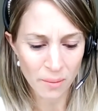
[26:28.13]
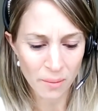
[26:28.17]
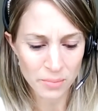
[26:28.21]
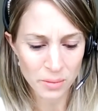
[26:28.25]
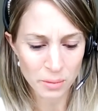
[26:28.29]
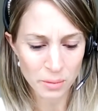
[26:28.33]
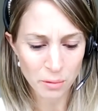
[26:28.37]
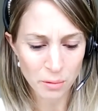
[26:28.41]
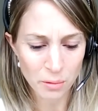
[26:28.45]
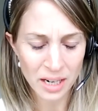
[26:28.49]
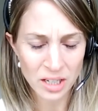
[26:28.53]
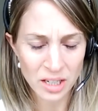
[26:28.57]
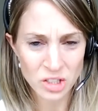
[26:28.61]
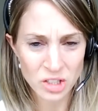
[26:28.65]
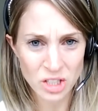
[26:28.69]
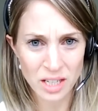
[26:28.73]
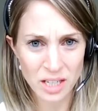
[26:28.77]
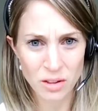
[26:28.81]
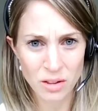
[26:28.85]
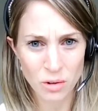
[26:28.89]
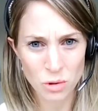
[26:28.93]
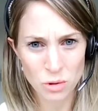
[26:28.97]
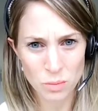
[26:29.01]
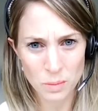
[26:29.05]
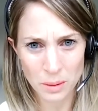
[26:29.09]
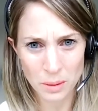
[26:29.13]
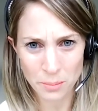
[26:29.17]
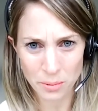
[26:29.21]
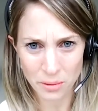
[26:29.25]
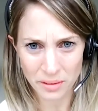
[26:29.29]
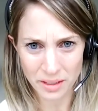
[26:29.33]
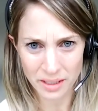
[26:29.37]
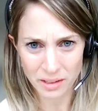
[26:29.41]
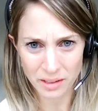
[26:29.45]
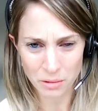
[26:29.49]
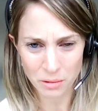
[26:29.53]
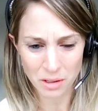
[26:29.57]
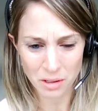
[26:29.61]
were actually those people
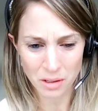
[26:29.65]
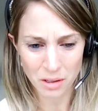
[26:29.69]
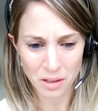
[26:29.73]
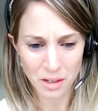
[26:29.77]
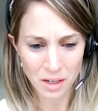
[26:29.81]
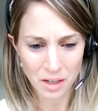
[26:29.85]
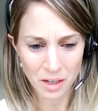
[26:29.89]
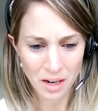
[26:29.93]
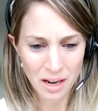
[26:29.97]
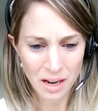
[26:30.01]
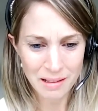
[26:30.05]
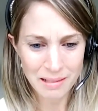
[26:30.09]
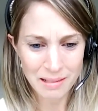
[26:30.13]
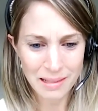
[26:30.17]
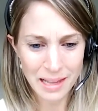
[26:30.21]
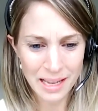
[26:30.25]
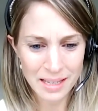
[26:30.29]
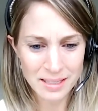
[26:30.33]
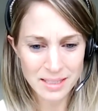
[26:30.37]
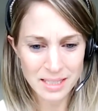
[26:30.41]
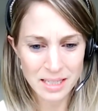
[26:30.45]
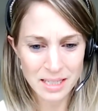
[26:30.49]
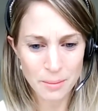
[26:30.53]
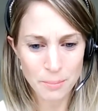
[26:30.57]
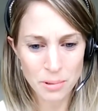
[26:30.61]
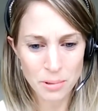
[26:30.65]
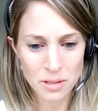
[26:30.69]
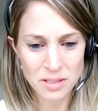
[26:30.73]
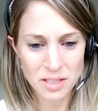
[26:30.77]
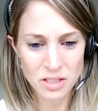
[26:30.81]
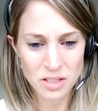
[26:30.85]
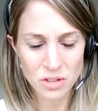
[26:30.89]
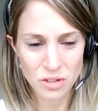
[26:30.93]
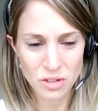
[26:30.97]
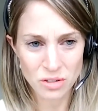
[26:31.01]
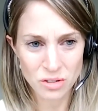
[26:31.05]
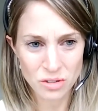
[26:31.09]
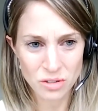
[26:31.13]
that are less in a
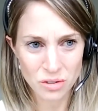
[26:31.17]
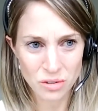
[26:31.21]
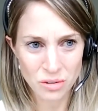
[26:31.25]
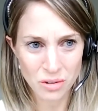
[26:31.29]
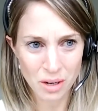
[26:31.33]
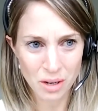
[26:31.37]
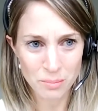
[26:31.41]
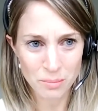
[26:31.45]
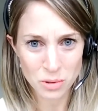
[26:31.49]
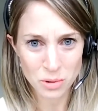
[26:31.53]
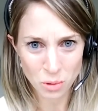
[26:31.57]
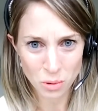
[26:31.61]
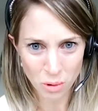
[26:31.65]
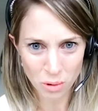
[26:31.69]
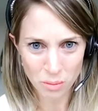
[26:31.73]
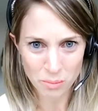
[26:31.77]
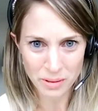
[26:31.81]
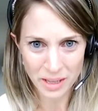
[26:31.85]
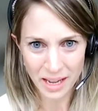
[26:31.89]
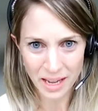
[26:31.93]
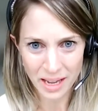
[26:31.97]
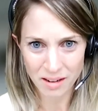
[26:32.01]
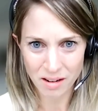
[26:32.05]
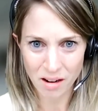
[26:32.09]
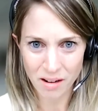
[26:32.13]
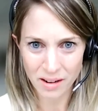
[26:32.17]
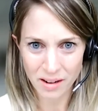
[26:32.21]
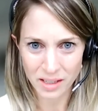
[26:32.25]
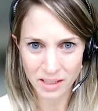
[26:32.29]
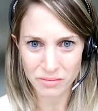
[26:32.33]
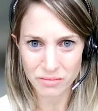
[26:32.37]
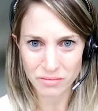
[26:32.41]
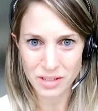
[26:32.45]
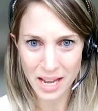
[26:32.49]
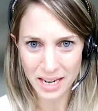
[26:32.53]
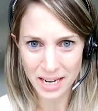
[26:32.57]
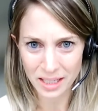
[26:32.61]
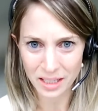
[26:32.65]
position to absorb that kind of
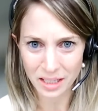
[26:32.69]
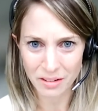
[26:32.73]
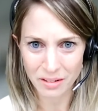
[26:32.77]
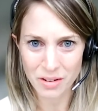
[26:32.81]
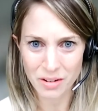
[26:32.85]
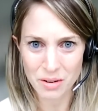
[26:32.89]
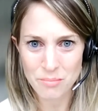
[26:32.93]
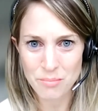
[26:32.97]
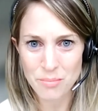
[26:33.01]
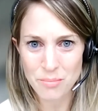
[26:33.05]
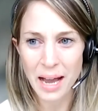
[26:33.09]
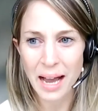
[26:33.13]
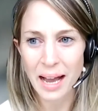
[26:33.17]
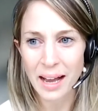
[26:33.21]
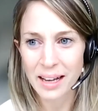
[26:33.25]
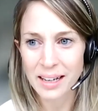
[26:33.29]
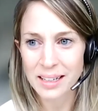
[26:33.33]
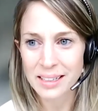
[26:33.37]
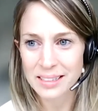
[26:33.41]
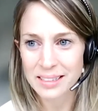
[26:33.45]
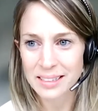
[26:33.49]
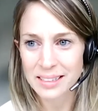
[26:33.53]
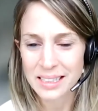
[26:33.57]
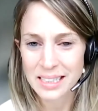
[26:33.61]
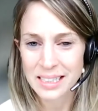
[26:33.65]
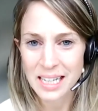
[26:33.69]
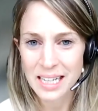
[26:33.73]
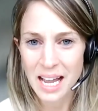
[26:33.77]
negative impact.